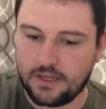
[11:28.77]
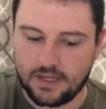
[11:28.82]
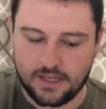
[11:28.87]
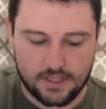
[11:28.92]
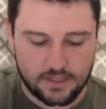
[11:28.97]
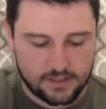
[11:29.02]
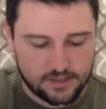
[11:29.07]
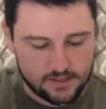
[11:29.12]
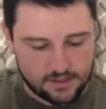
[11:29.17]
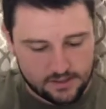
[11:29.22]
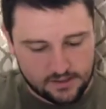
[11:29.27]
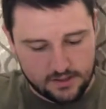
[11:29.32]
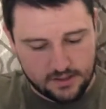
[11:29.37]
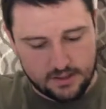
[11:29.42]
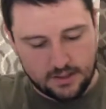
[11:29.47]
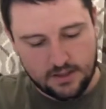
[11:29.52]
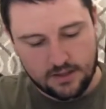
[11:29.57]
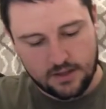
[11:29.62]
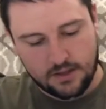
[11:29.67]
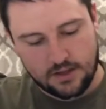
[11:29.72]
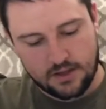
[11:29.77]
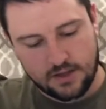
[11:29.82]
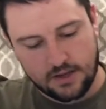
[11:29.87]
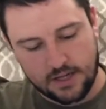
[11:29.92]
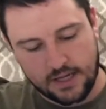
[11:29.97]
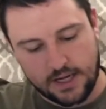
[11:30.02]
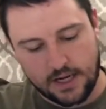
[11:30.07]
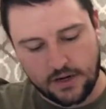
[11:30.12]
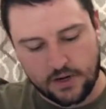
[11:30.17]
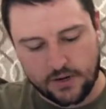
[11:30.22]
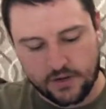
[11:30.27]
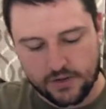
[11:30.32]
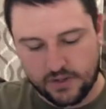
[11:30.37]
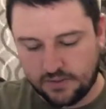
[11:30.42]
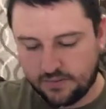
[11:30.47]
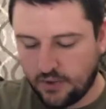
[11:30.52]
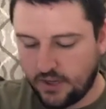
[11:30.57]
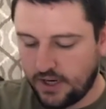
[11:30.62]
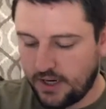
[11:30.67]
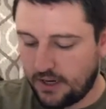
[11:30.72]
Next, the carrier
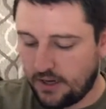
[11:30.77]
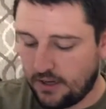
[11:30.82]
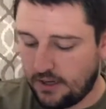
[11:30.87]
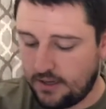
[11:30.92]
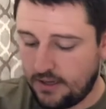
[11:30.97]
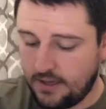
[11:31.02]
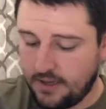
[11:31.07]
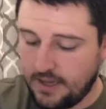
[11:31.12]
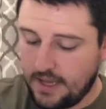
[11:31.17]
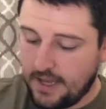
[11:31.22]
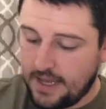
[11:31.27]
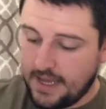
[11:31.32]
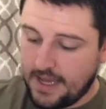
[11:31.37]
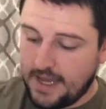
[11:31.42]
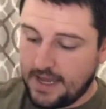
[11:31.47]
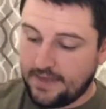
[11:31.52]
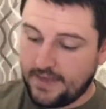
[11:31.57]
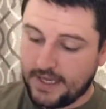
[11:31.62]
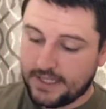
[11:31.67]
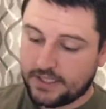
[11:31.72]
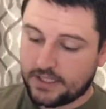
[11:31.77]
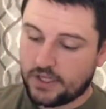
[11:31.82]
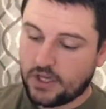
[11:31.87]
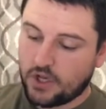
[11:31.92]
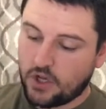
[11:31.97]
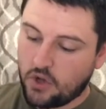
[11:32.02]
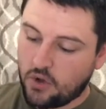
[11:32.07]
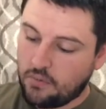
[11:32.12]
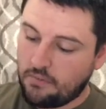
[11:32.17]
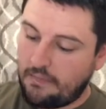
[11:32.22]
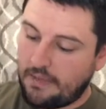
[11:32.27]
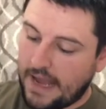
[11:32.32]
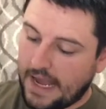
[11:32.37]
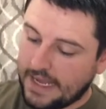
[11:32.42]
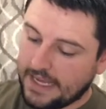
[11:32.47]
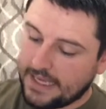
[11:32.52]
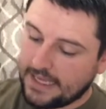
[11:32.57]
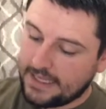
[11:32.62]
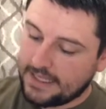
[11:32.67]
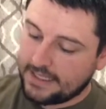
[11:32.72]
spring, and that's gonna go
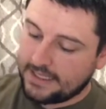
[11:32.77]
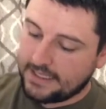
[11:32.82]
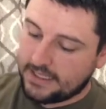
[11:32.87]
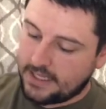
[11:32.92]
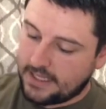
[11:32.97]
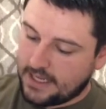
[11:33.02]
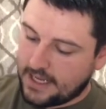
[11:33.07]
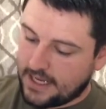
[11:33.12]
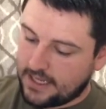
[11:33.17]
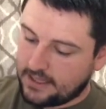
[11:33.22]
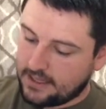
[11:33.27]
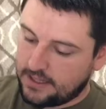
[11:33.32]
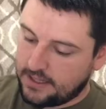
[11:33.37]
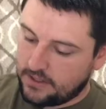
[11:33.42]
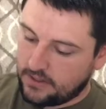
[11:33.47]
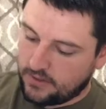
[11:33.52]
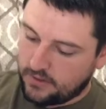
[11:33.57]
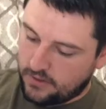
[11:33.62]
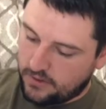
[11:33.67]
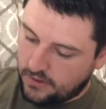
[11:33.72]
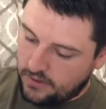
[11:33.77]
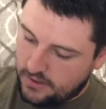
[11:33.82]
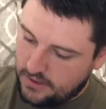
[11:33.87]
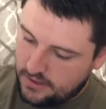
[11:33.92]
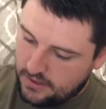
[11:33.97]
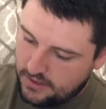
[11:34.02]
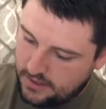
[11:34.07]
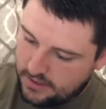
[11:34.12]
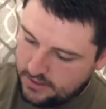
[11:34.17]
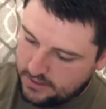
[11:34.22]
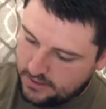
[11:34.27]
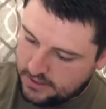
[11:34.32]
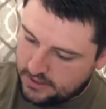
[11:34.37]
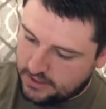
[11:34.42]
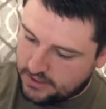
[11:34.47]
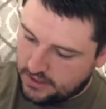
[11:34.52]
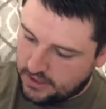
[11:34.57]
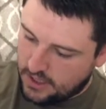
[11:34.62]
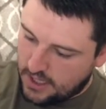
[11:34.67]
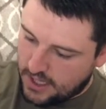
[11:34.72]
back into that little
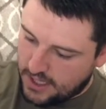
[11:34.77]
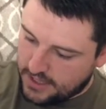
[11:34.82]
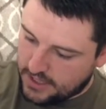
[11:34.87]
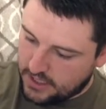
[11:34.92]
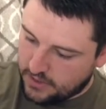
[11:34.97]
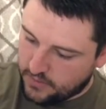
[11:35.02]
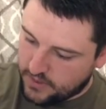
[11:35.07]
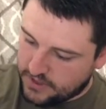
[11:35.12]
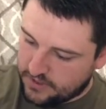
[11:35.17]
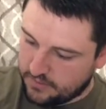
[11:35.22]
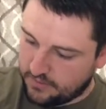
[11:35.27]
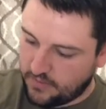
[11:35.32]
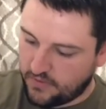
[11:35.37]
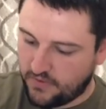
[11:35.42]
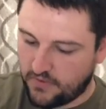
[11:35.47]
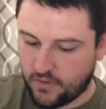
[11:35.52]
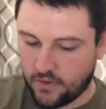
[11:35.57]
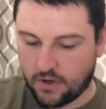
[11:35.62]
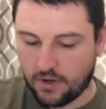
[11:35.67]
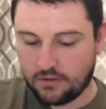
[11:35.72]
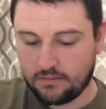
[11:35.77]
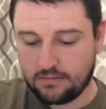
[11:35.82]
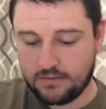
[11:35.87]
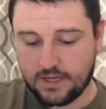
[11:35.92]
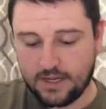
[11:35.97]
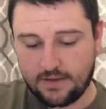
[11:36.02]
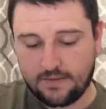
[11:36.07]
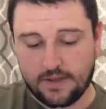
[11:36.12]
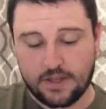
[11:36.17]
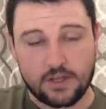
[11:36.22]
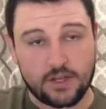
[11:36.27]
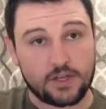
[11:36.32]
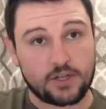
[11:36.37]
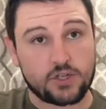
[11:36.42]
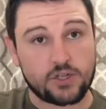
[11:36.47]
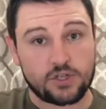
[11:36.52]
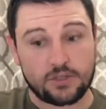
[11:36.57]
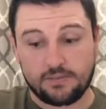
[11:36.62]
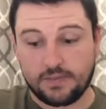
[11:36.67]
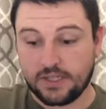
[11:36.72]
slot that it was in before. Everything
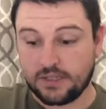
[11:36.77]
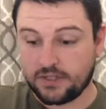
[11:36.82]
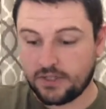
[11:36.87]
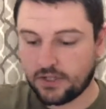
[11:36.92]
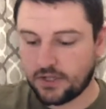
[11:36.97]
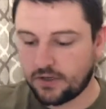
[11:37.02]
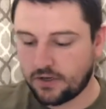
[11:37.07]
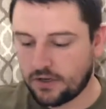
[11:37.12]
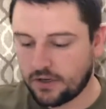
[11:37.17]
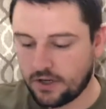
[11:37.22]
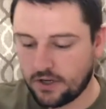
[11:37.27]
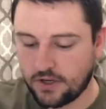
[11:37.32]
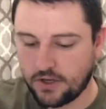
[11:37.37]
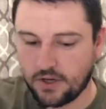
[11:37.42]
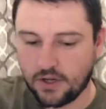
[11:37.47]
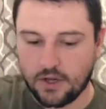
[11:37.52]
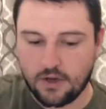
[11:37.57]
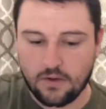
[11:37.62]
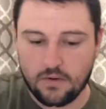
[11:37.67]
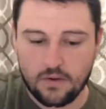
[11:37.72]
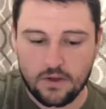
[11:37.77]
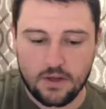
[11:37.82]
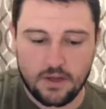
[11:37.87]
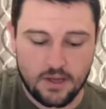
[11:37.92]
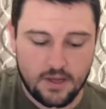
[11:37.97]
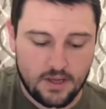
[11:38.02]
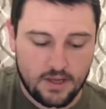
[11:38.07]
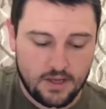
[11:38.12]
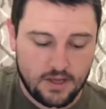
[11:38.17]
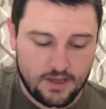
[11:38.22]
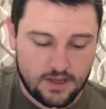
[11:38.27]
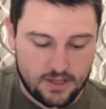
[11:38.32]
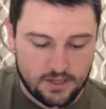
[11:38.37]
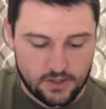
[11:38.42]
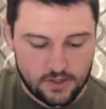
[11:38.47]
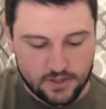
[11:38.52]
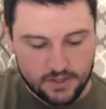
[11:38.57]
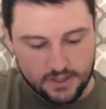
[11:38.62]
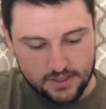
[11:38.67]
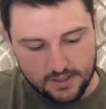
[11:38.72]
should be secure and good to go. Then
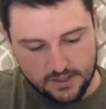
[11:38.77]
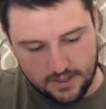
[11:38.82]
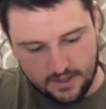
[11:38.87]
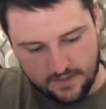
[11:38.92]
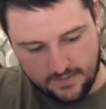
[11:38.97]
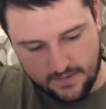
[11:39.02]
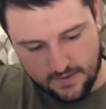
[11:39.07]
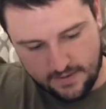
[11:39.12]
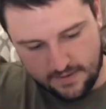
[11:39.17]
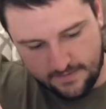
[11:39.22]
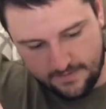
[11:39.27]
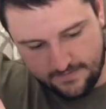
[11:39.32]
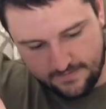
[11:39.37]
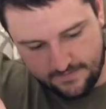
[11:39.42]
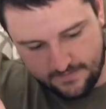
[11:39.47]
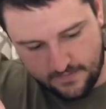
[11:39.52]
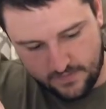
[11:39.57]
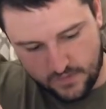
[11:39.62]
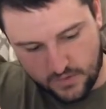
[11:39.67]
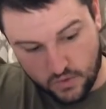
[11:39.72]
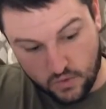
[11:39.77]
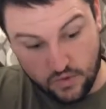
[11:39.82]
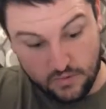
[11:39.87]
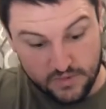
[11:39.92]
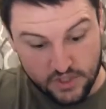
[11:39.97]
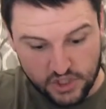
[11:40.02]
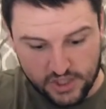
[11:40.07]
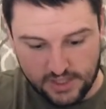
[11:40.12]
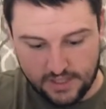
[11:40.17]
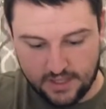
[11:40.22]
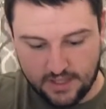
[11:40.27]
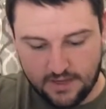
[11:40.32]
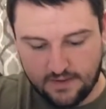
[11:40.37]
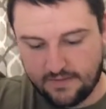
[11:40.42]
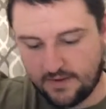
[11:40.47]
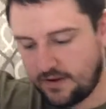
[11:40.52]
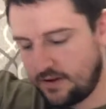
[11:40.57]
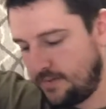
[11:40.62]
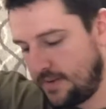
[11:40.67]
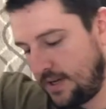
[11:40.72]
your dust cover or machine
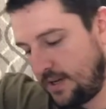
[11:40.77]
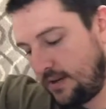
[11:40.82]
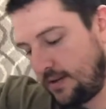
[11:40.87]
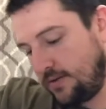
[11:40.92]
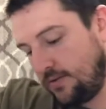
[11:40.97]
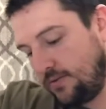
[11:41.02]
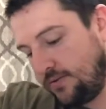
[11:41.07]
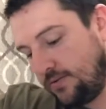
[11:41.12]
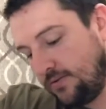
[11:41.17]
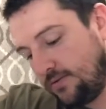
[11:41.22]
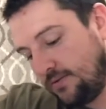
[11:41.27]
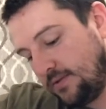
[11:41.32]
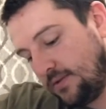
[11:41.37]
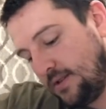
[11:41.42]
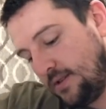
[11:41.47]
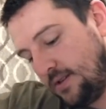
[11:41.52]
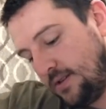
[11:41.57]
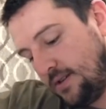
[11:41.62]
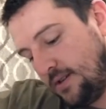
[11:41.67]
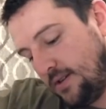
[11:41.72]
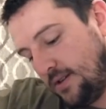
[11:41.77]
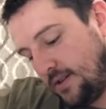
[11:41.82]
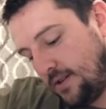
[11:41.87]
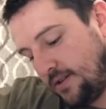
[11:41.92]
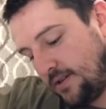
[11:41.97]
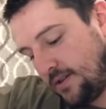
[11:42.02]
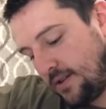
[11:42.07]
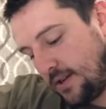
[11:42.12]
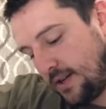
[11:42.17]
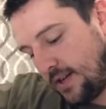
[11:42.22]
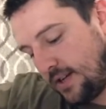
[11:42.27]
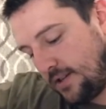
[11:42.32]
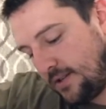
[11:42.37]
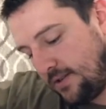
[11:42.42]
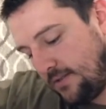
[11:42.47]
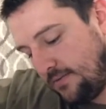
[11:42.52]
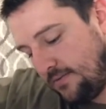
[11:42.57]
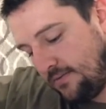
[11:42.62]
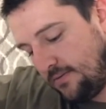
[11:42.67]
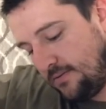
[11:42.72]
cover, depending on who you're talking
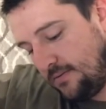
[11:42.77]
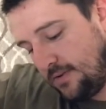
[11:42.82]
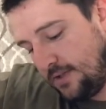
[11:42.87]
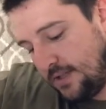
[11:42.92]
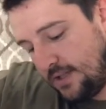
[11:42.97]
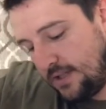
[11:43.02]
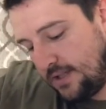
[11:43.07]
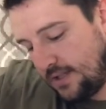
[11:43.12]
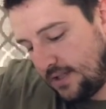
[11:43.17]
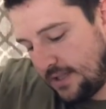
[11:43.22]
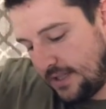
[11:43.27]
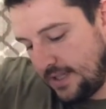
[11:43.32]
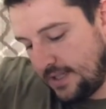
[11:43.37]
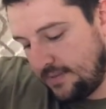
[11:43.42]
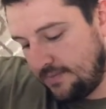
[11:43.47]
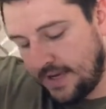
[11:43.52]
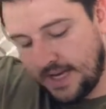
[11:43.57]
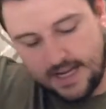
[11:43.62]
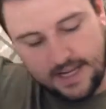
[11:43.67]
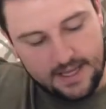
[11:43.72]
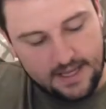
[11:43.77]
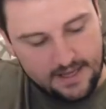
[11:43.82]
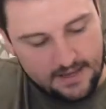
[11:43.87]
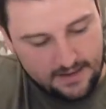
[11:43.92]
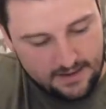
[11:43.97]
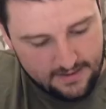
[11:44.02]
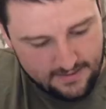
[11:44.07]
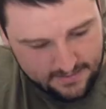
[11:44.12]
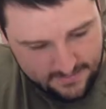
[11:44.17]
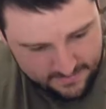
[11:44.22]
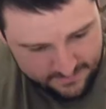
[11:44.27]
to, slides back in